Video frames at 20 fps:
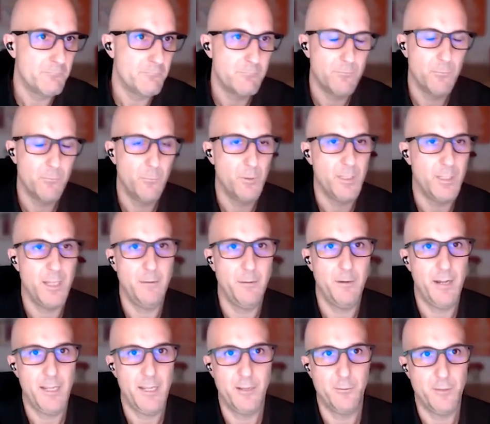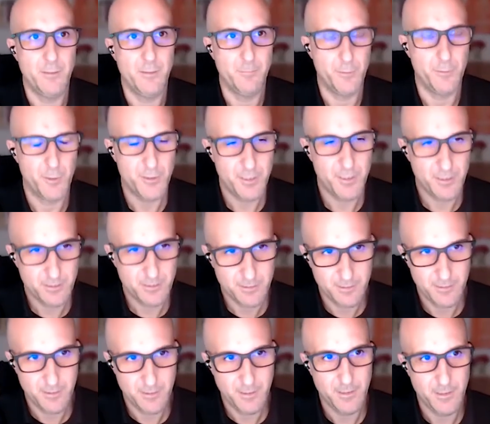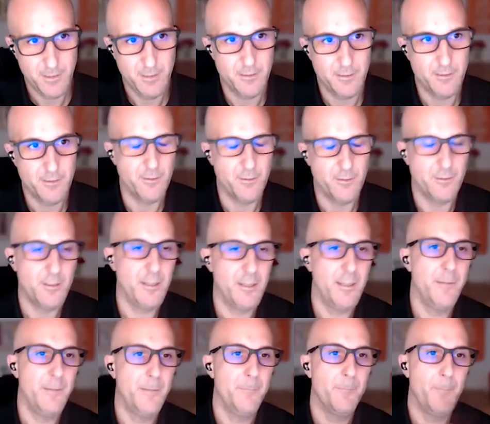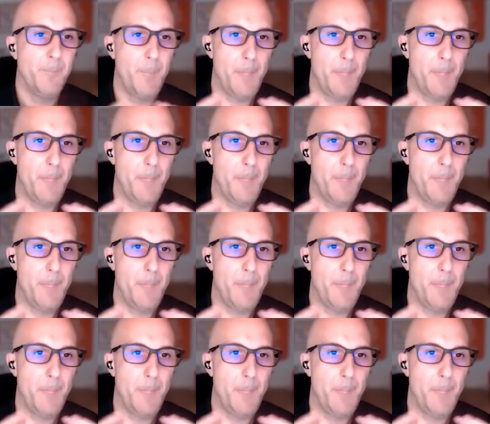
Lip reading: whatever IoT project, okay?